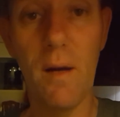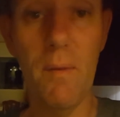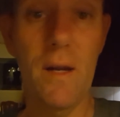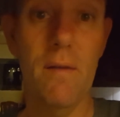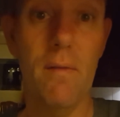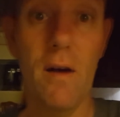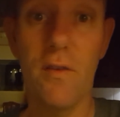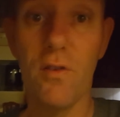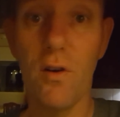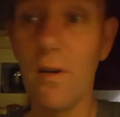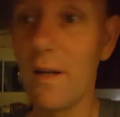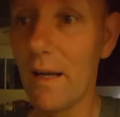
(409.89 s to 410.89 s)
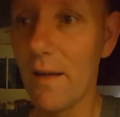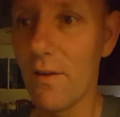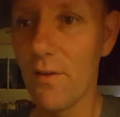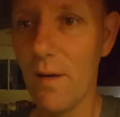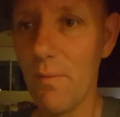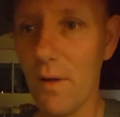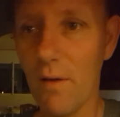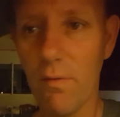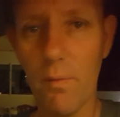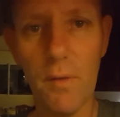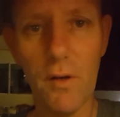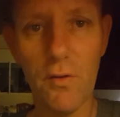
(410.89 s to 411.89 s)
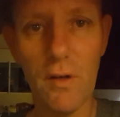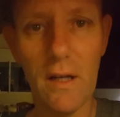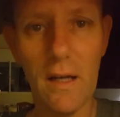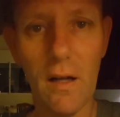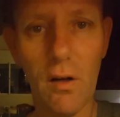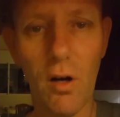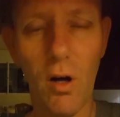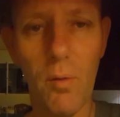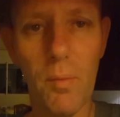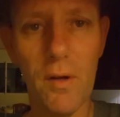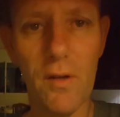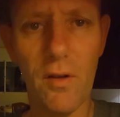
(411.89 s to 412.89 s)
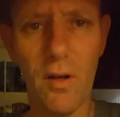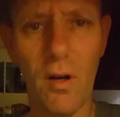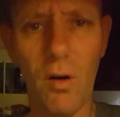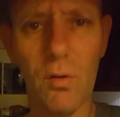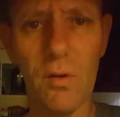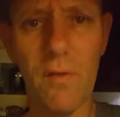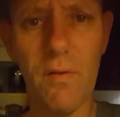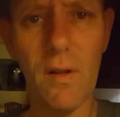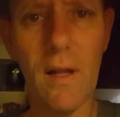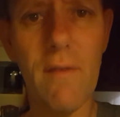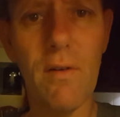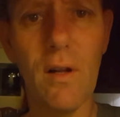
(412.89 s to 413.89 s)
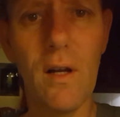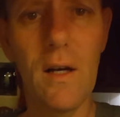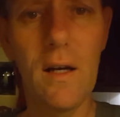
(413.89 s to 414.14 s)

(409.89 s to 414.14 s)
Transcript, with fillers: I mean, I, I, certainly get the same thing from not drinking alcohol, but it's on a whole different level.